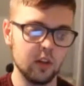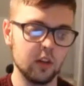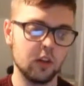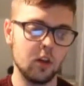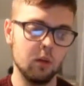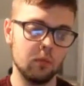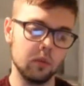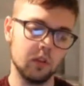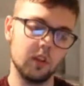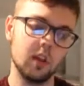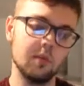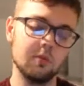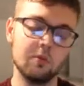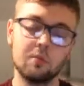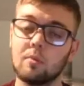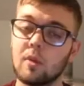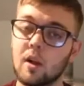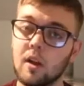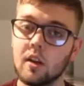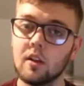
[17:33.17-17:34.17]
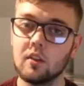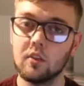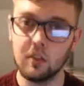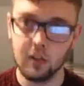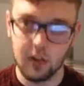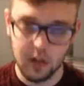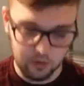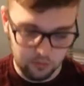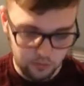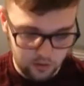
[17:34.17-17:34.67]
couple of games prior to
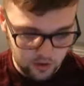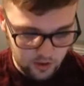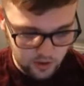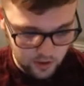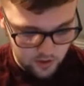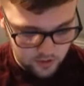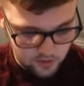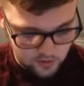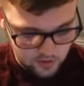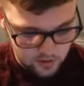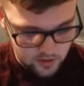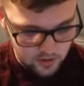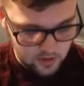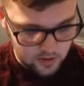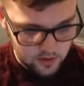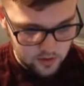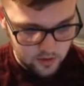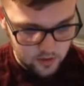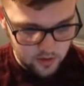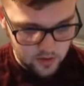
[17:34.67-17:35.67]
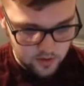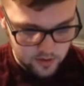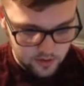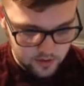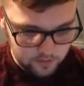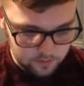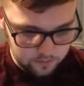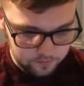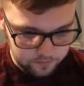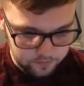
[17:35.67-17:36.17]
last weekend.
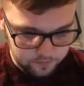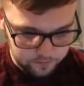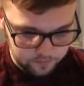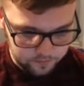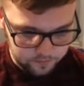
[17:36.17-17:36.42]
Elgin